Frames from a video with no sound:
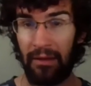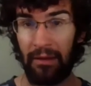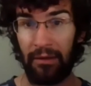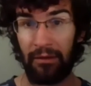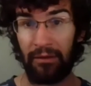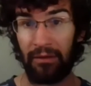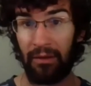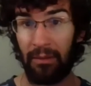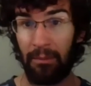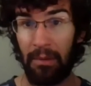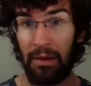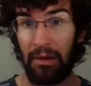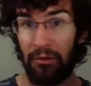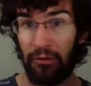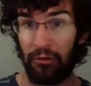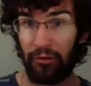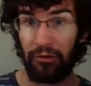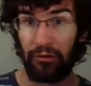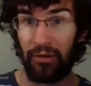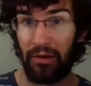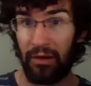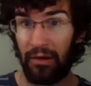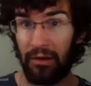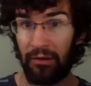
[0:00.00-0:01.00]
In some major
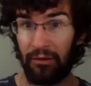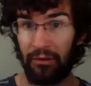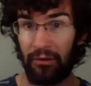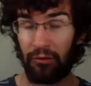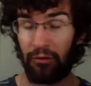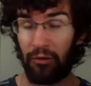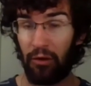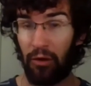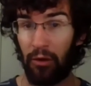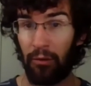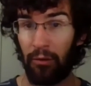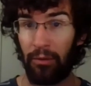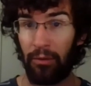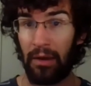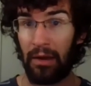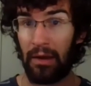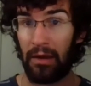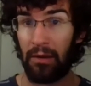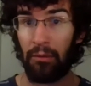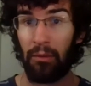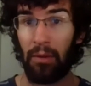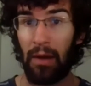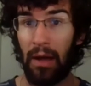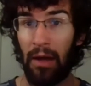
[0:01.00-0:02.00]
cities there's hardly
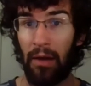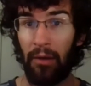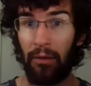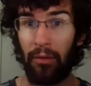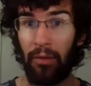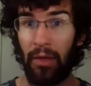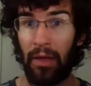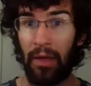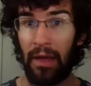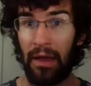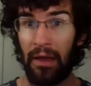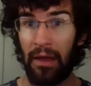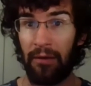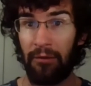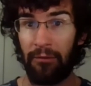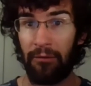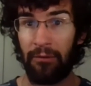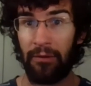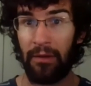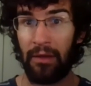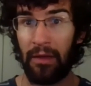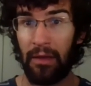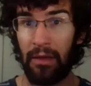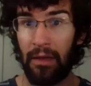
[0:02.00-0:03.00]
any wildlife,
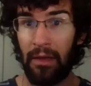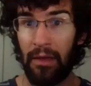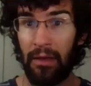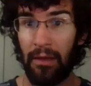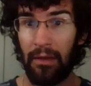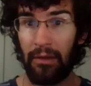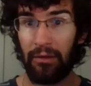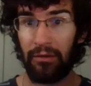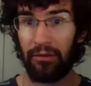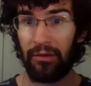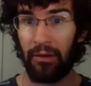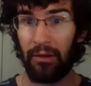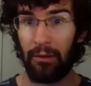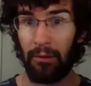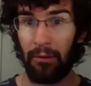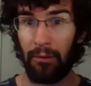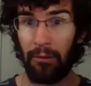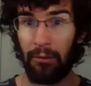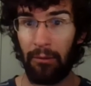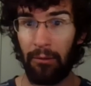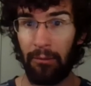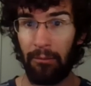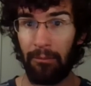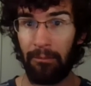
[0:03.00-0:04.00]

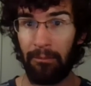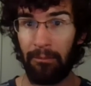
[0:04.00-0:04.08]
so